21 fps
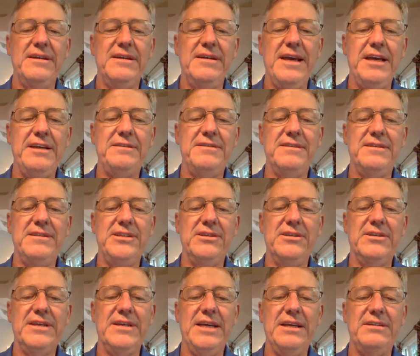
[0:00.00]
Occasionally
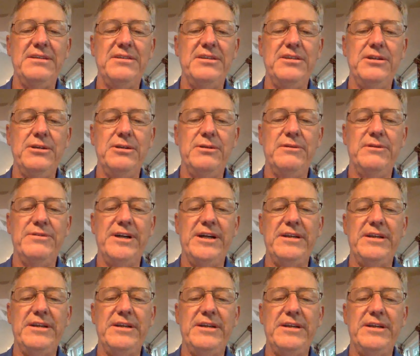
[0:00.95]
you'll get 2. A
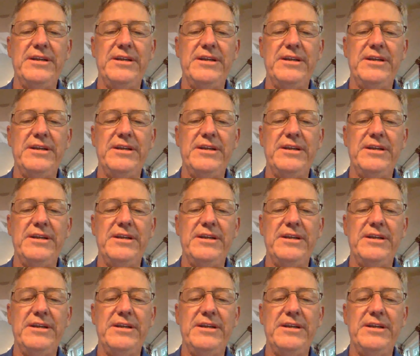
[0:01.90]
very young